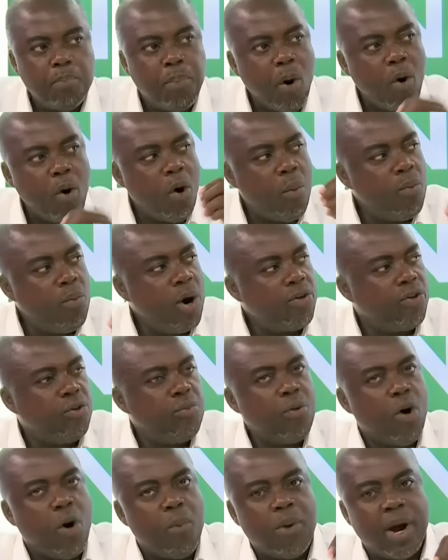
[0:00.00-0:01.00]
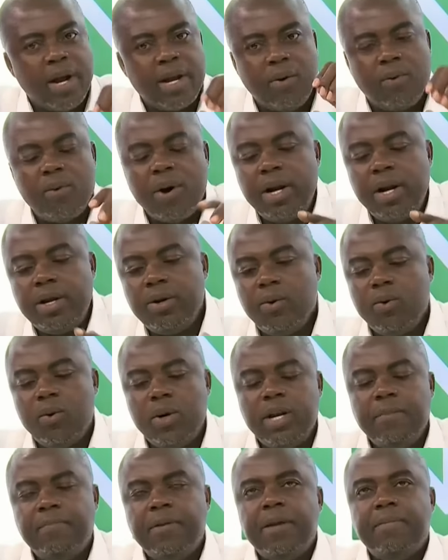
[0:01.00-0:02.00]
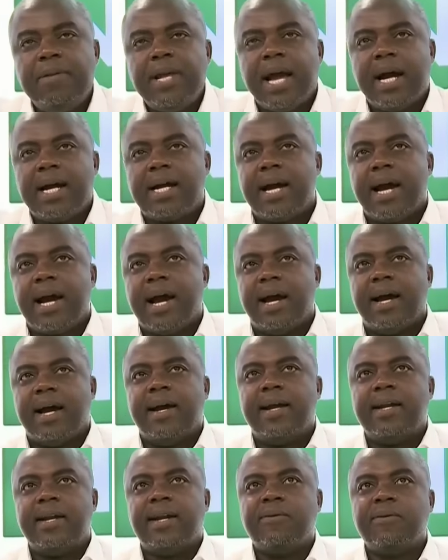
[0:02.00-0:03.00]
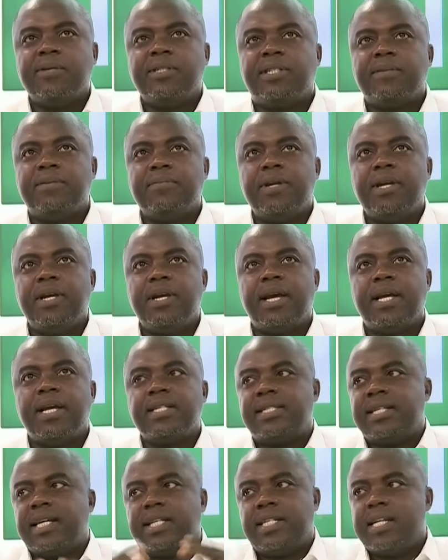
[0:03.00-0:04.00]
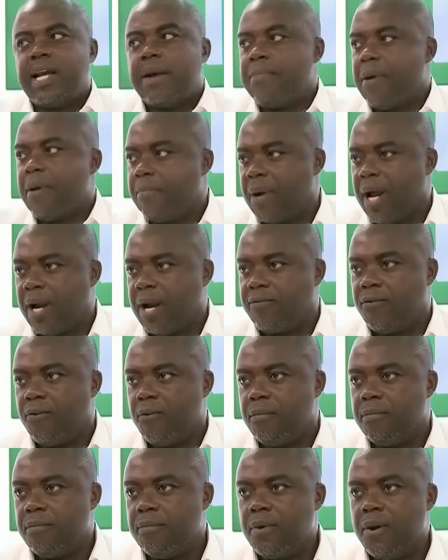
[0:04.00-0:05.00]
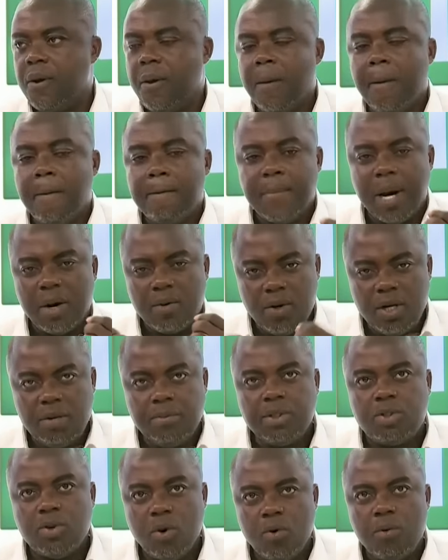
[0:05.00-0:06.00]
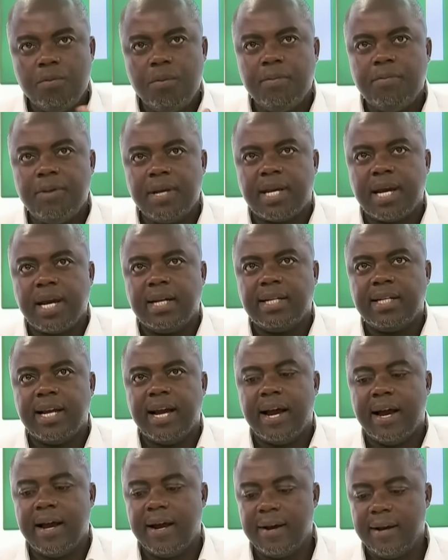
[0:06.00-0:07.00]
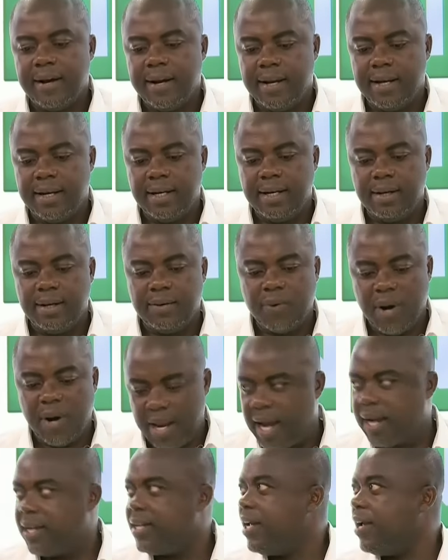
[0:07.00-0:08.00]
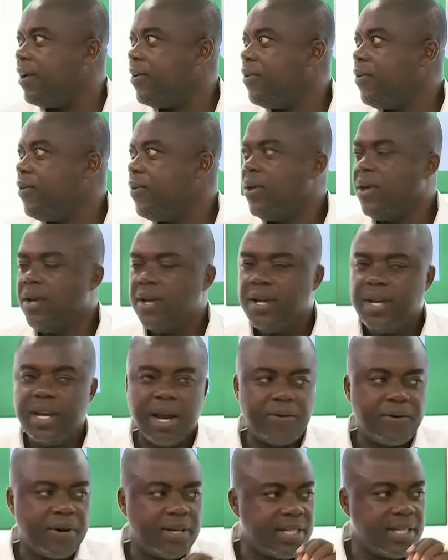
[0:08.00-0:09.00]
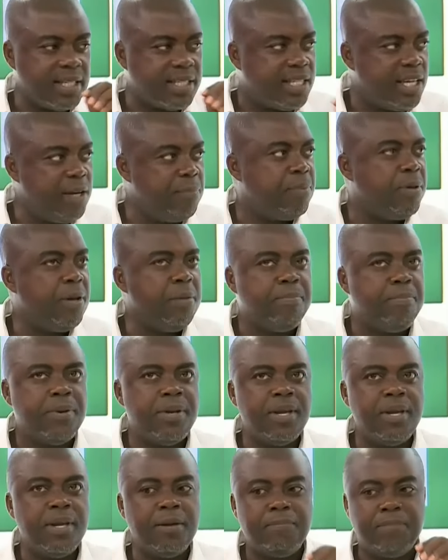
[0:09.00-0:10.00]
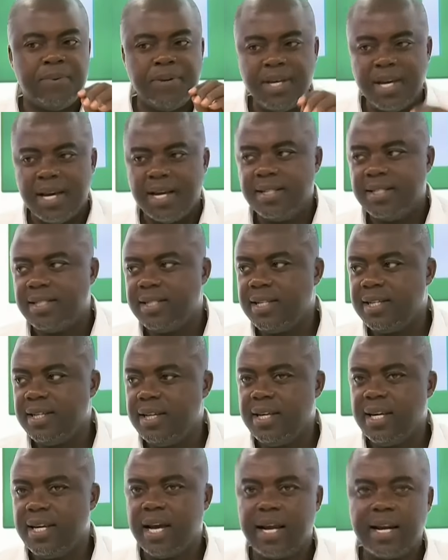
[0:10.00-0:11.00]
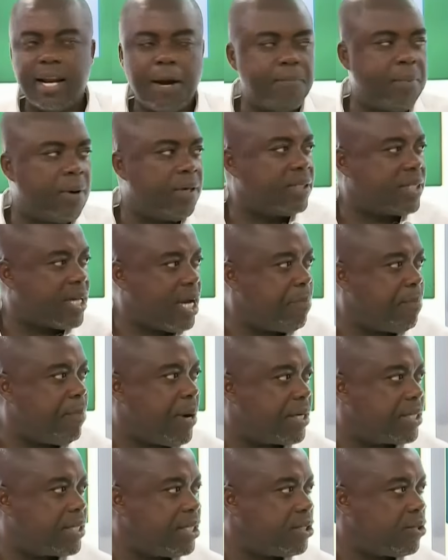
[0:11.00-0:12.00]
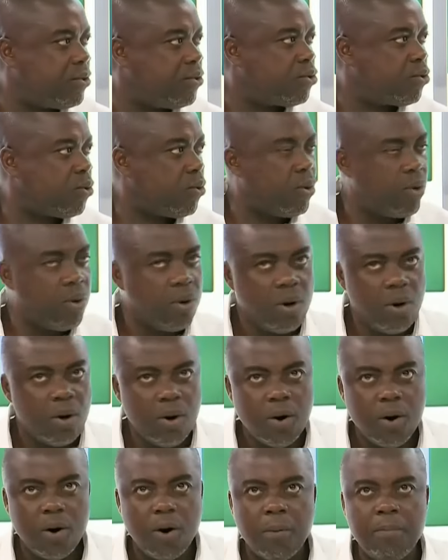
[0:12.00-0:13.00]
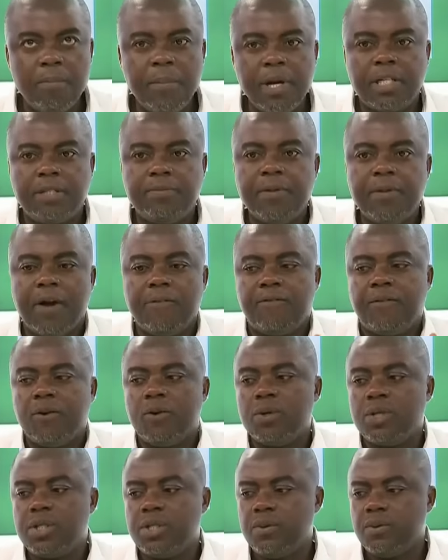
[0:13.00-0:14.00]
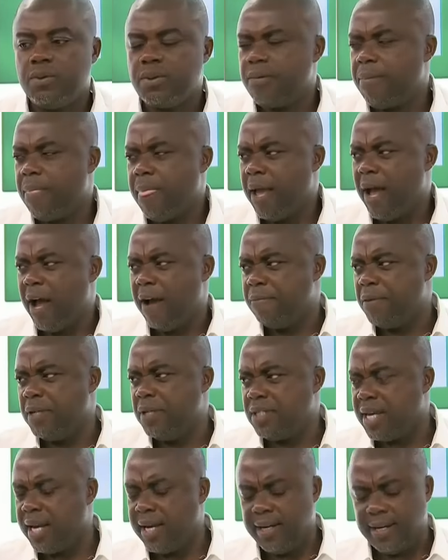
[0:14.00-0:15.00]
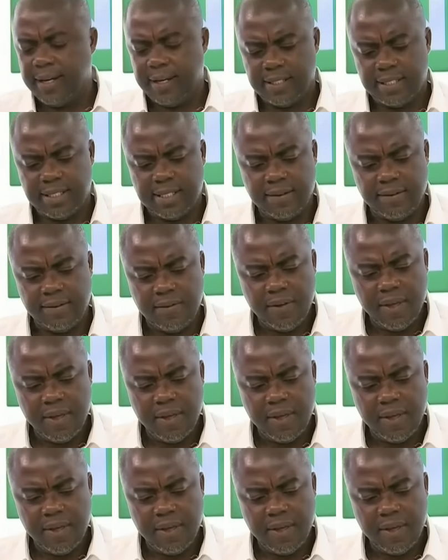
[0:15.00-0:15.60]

bow more jumo, my only be a car and I want me and set up a platform. But when you so will be Bicadia and why are they? Thank you. Yeah, she says CPP, PNC, other political parties, and also on bet me a follow suit. I've been saying this.